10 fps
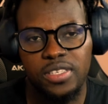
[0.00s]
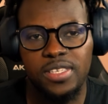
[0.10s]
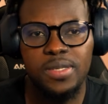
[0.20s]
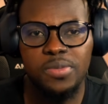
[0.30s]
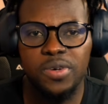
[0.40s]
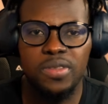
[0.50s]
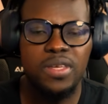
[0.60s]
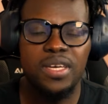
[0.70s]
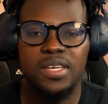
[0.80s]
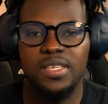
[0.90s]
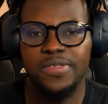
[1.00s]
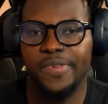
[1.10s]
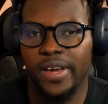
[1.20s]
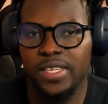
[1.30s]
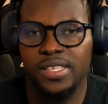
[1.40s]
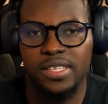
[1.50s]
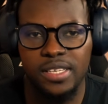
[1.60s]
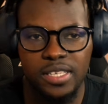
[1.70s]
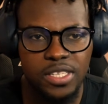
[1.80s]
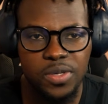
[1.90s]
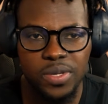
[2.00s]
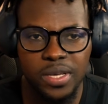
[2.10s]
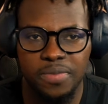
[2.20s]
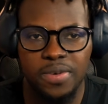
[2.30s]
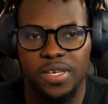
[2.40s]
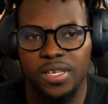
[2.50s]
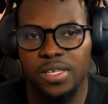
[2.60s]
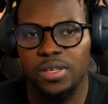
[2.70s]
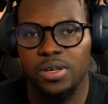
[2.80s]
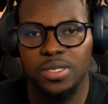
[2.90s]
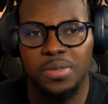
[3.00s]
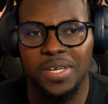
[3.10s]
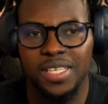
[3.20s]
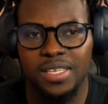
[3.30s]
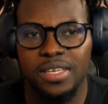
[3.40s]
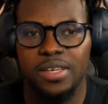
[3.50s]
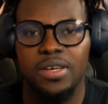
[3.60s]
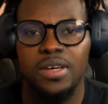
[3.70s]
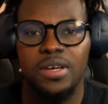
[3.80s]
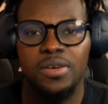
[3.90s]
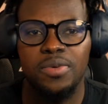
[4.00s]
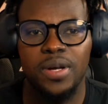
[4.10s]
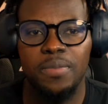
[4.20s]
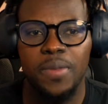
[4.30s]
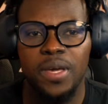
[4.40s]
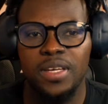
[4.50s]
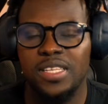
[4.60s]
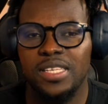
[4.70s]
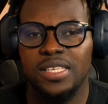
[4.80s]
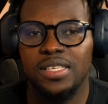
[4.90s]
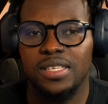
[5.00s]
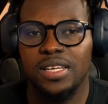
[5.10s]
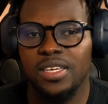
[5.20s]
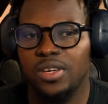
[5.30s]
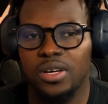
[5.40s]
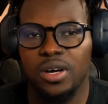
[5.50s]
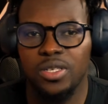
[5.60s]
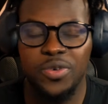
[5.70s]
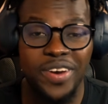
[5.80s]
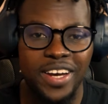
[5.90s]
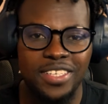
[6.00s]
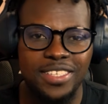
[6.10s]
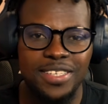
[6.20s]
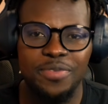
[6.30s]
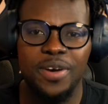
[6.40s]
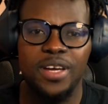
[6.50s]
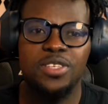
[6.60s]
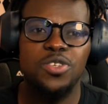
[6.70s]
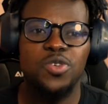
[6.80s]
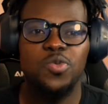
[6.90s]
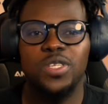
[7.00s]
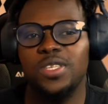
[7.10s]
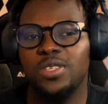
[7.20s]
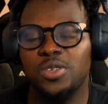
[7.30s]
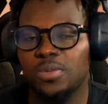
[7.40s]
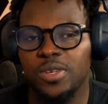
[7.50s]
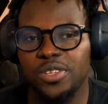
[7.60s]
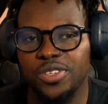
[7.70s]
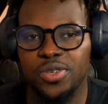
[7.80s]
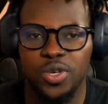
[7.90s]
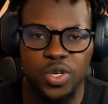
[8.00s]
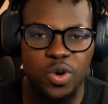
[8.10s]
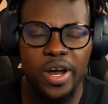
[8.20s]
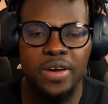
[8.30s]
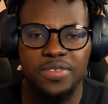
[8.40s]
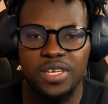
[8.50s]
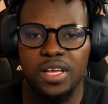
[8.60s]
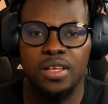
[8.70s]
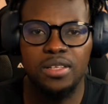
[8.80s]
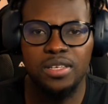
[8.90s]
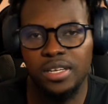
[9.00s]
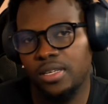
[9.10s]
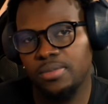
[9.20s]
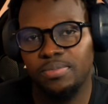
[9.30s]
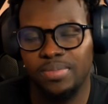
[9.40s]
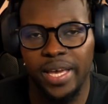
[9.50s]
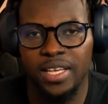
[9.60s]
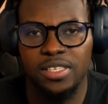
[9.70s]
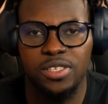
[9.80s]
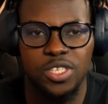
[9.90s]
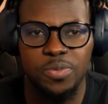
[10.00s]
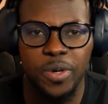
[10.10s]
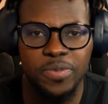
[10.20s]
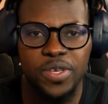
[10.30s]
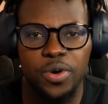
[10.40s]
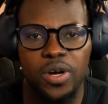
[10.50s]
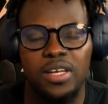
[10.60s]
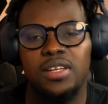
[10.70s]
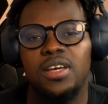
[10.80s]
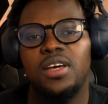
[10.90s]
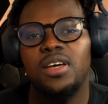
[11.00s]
System 1 thinking is fast, intuitive, and automatic, right? It's like your gut reaction. If I ask you what's 2 plus 2, you don't have to calculate it. The answer just pops in your head.